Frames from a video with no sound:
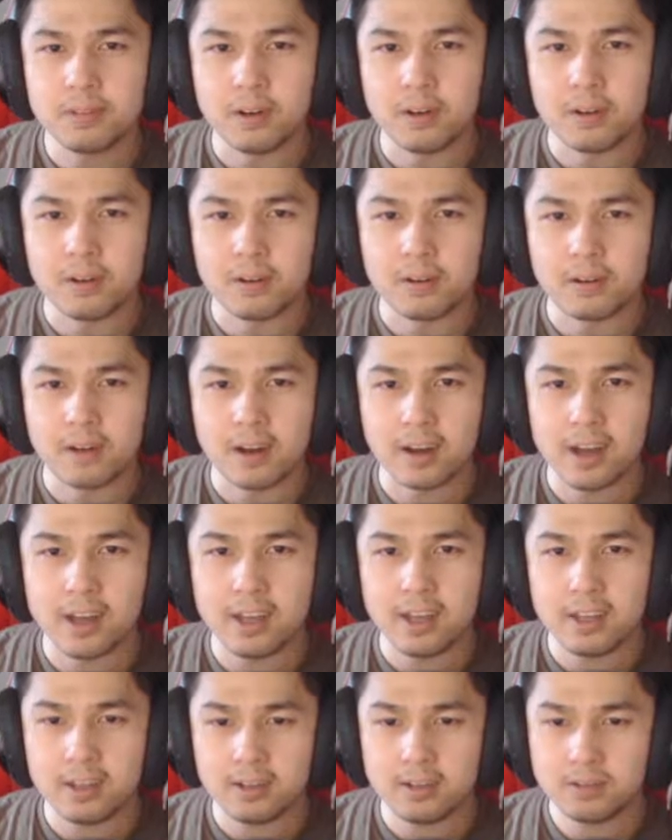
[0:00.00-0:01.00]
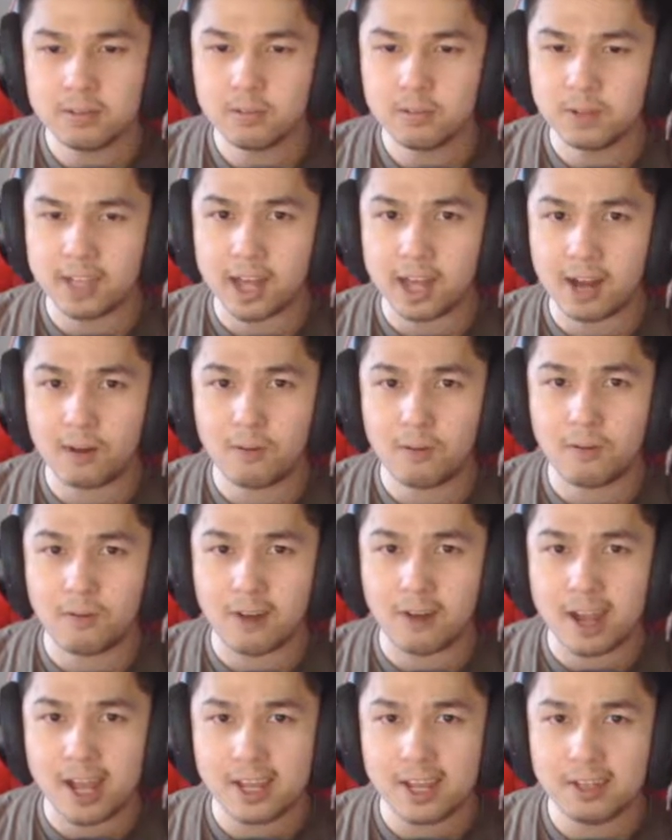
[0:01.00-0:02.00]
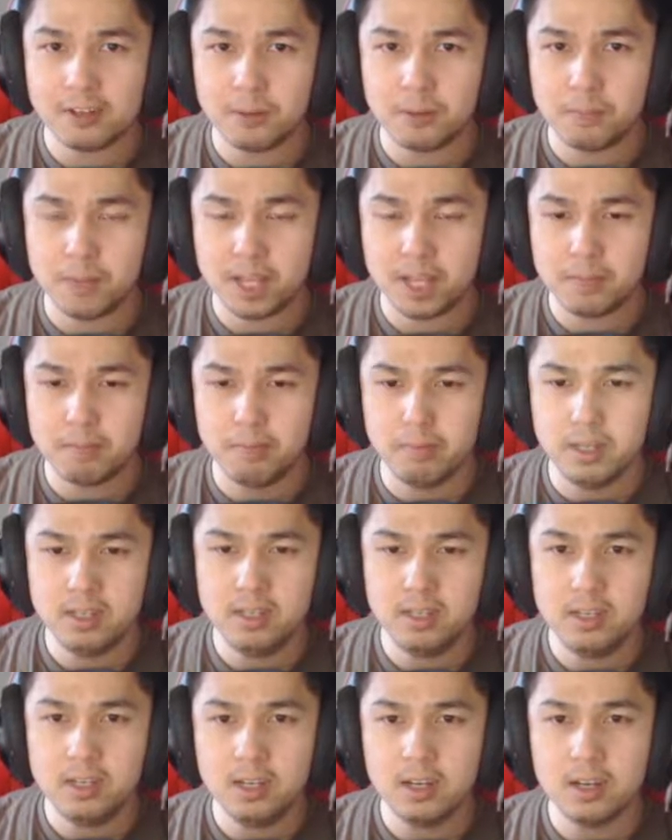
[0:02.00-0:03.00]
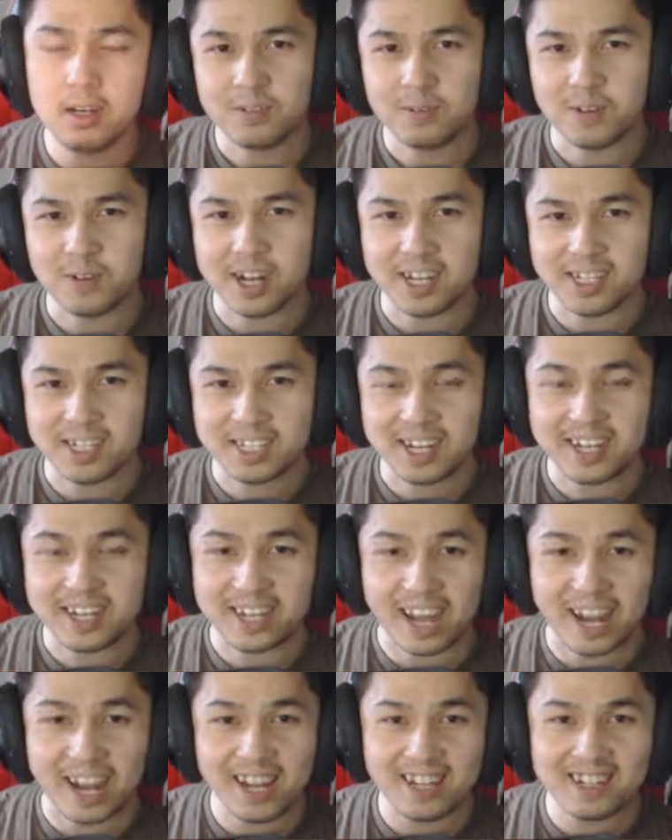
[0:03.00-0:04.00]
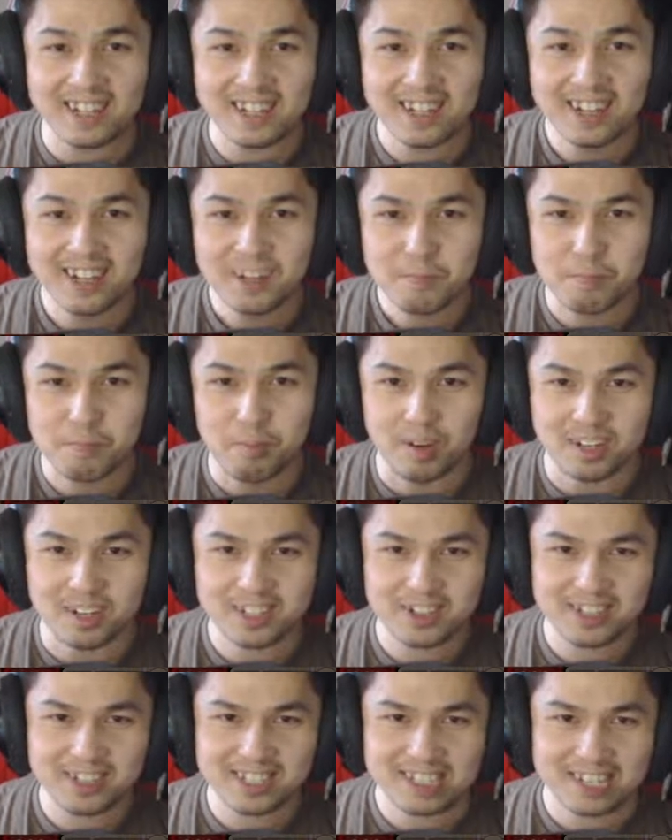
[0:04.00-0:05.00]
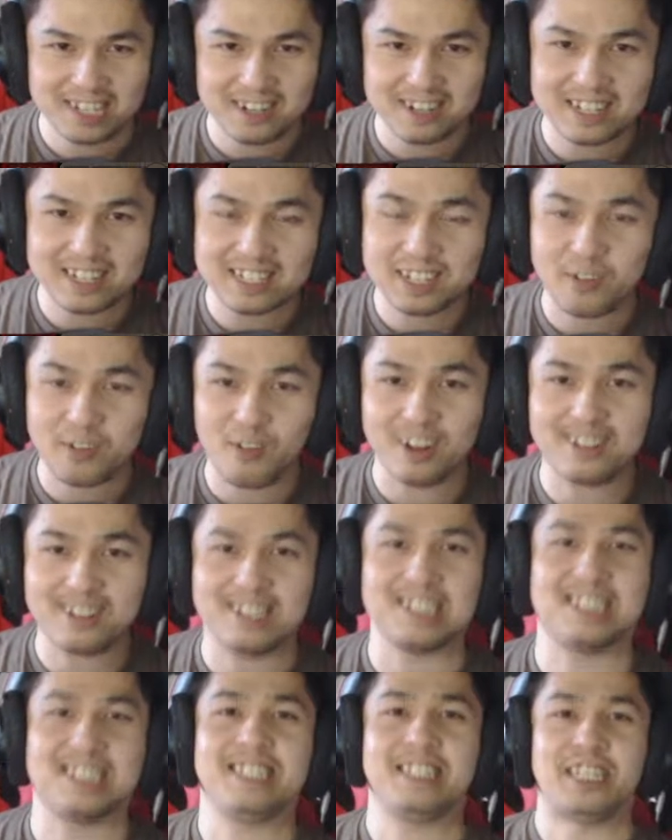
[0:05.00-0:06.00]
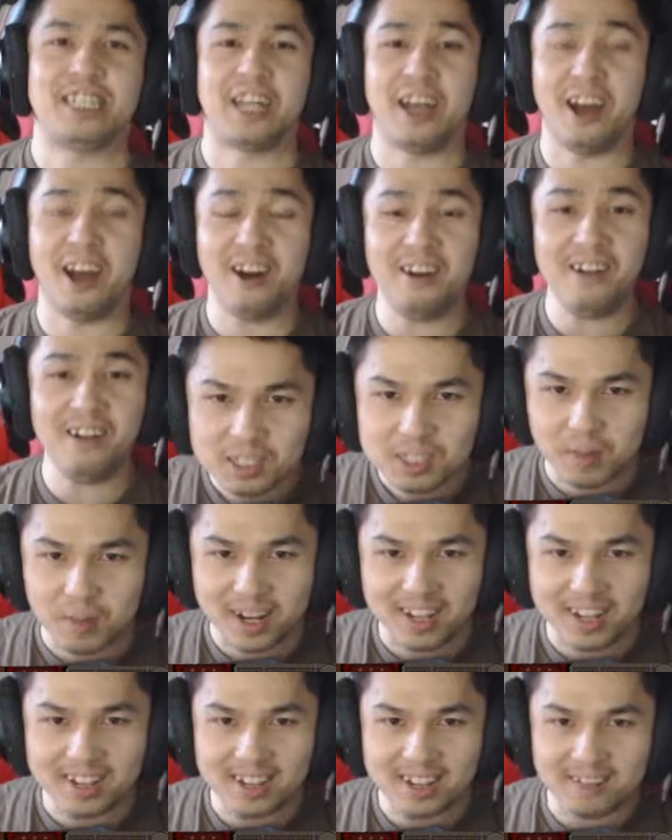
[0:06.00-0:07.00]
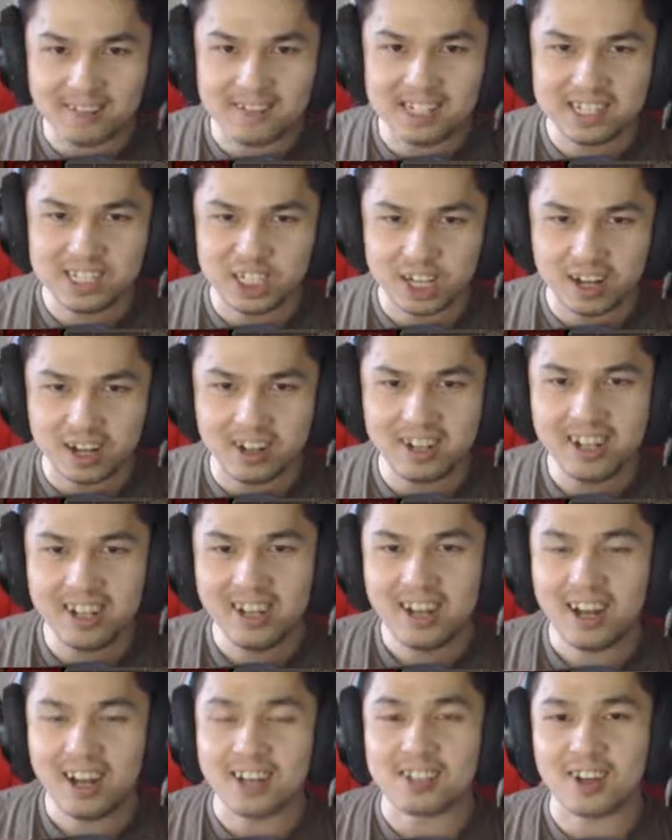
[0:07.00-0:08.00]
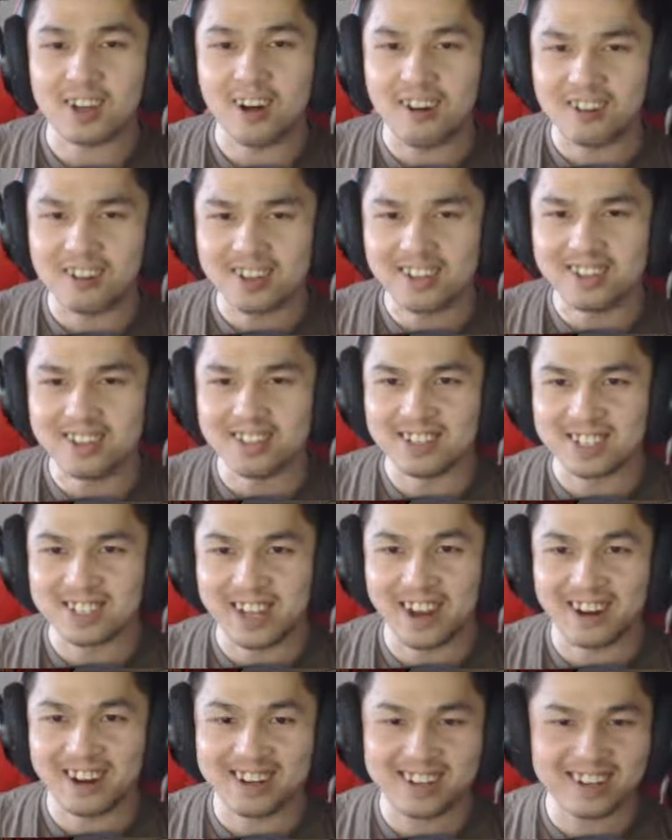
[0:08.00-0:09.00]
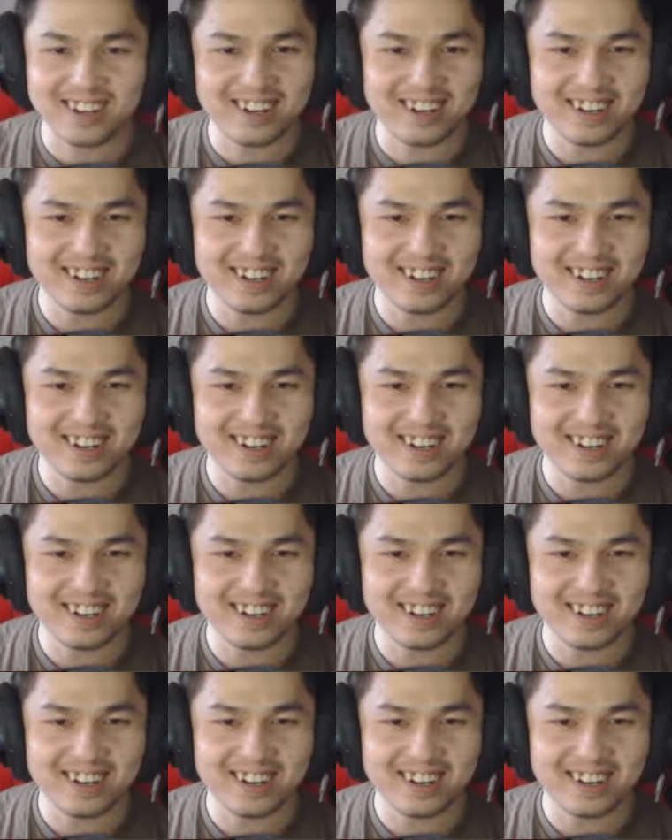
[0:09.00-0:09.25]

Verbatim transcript: Alright, we got Randall, baby. Wait, she gained butchery skill because she went to jail? Spending time in jail has hardened this character.